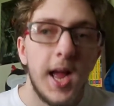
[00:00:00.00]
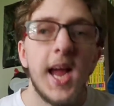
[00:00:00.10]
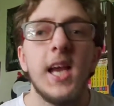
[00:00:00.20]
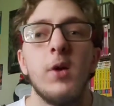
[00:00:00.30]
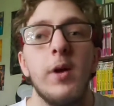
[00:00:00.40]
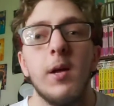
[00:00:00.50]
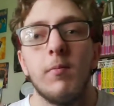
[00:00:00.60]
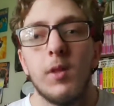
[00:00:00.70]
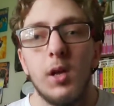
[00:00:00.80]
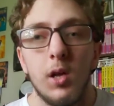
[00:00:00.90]
Anyway,
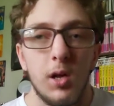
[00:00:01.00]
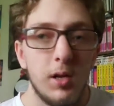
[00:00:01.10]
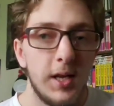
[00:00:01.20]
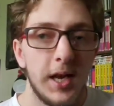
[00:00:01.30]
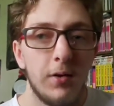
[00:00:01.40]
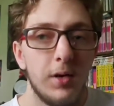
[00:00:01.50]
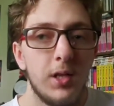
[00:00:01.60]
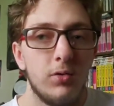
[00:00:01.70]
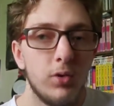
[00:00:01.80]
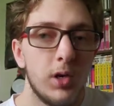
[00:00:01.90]
they got rid of
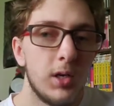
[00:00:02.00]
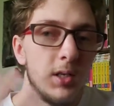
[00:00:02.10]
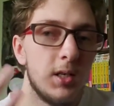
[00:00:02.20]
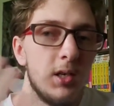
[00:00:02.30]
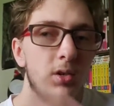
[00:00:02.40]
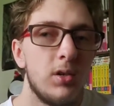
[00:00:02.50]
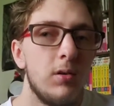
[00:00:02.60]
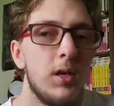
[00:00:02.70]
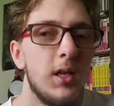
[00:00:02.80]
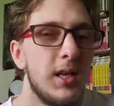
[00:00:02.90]
the trunks. They just
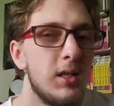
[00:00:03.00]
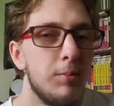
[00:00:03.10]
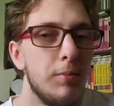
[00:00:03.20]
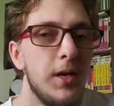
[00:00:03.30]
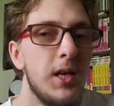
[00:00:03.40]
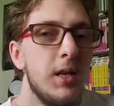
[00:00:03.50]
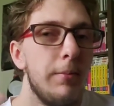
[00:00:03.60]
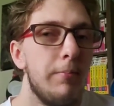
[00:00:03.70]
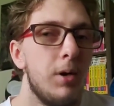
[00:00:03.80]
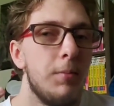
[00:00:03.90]
didn't really like Superman. They
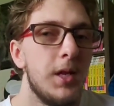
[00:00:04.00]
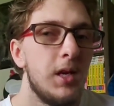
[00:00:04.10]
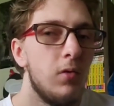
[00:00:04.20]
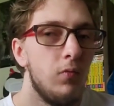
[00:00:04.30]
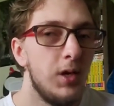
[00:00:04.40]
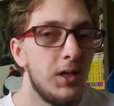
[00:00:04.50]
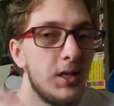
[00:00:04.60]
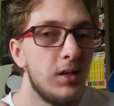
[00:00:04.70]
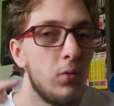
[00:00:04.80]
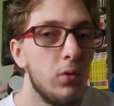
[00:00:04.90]
put him in like a
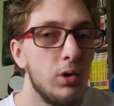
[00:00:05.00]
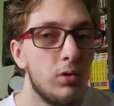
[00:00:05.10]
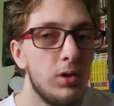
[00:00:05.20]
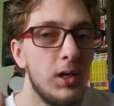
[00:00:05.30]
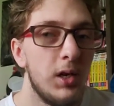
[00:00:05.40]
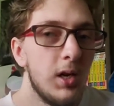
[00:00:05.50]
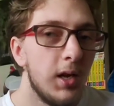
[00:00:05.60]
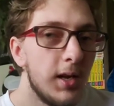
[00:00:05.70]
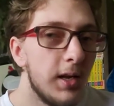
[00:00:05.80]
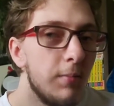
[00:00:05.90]
realistic world.
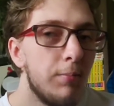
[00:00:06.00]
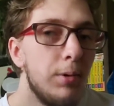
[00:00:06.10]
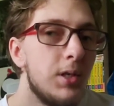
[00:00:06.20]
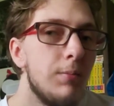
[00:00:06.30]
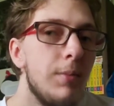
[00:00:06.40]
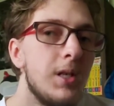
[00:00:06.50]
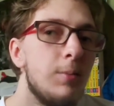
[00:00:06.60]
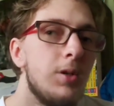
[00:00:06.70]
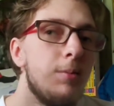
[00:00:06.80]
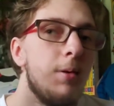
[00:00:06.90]
But Superman's
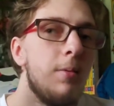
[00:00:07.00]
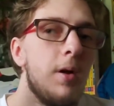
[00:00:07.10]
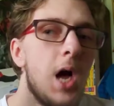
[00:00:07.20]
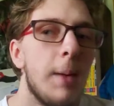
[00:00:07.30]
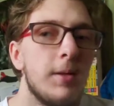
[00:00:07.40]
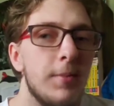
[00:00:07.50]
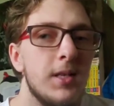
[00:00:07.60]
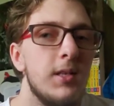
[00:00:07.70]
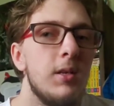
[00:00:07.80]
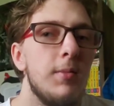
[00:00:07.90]
supposed to be about
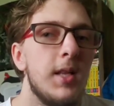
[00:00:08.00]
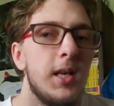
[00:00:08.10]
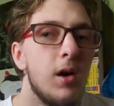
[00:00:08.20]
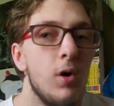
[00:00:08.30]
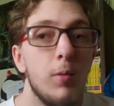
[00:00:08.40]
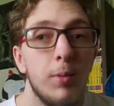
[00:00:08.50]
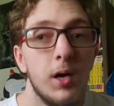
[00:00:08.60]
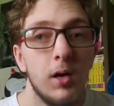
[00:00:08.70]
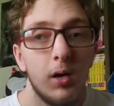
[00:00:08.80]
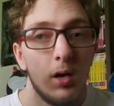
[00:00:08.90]
optimism and like hope,
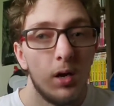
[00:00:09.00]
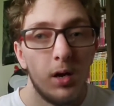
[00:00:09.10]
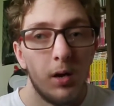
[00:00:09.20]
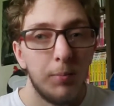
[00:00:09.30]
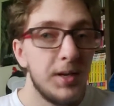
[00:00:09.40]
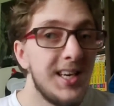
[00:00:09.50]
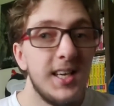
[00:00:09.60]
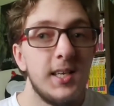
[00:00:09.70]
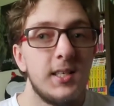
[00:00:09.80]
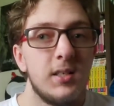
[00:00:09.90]

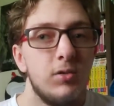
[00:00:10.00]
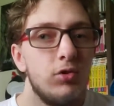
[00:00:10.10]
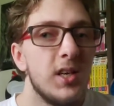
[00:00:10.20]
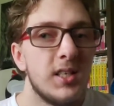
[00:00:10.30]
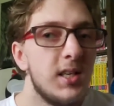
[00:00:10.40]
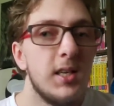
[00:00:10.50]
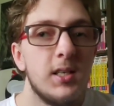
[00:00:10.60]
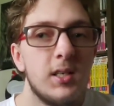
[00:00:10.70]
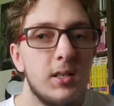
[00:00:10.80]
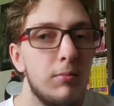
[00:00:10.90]
peace,
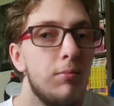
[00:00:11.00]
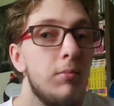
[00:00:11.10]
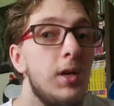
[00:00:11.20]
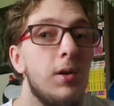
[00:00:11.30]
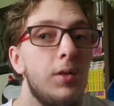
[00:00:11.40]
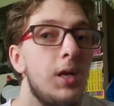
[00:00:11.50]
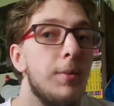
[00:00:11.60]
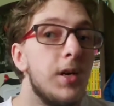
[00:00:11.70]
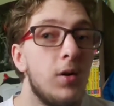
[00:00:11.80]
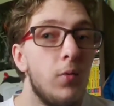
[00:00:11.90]
justice, you know, the
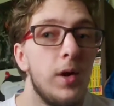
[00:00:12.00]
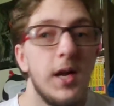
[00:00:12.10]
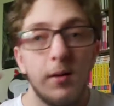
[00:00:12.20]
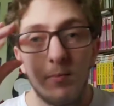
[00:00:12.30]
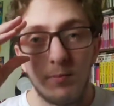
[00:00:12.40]
American way.